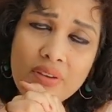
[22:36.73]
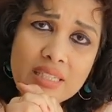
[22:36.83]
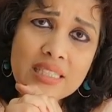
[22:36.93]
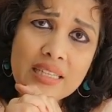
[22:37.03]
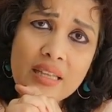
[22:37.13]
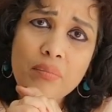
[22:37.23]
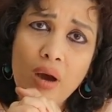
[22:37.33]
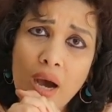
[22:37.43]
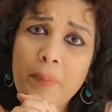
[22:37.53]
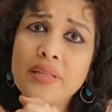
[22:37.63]
we see that
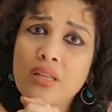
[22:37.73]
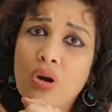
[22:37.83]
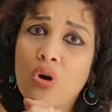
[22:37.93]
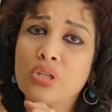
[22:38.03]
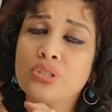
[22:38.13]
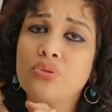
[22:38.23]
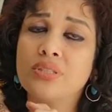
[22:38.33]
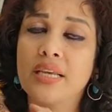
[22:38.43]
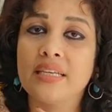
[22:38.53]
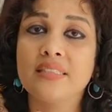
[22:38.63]
Mahapatra
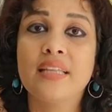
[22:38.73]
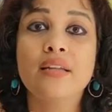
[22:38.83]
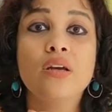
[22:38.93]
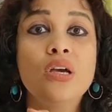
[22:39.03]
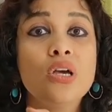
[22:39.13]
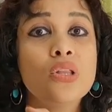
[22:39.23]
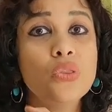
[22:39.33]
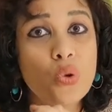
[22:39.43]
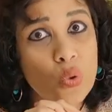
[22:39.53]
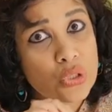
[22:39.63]
also says that
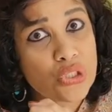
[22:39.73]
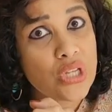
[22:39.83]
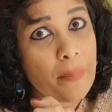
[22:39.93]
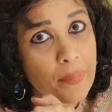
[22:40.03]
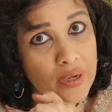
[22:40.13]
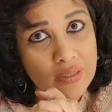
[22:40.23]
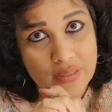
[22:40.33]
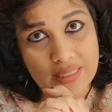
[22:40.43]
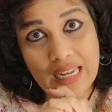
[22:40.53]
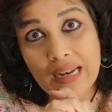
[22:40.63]
those
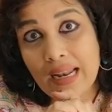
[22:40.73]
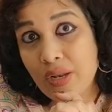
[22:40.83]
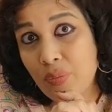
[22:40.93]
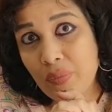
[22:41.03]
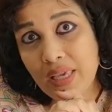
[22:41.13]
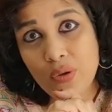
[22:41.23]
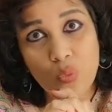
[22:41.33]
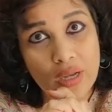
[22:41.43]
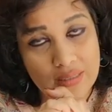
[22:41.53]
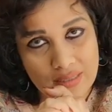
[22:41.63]
shepherds that led me
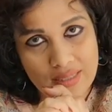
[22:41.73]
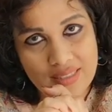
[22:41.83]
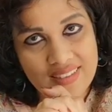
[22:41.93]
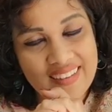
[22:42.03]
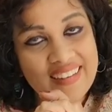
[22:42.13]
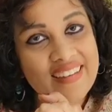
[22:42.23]
once,